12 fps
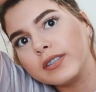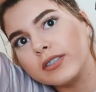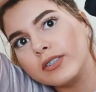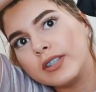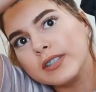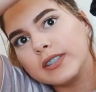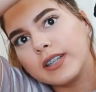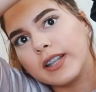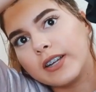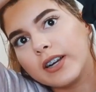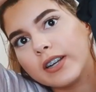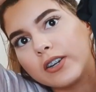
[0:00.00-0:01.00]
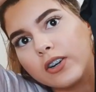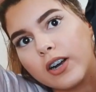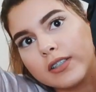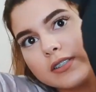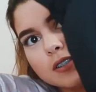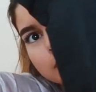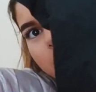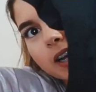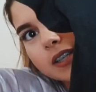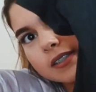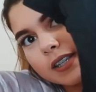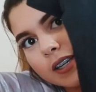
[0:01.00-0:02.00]
As you can see, like kind of crosses, but it
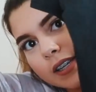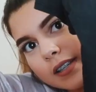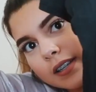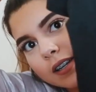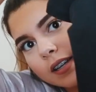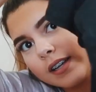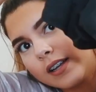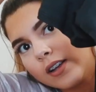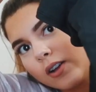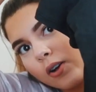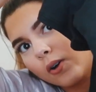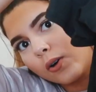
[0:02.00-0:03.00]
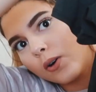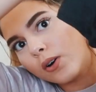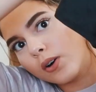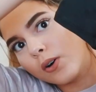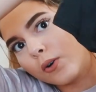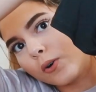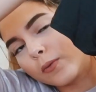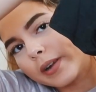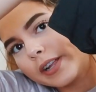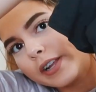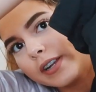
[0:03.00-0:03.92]
has like a hole right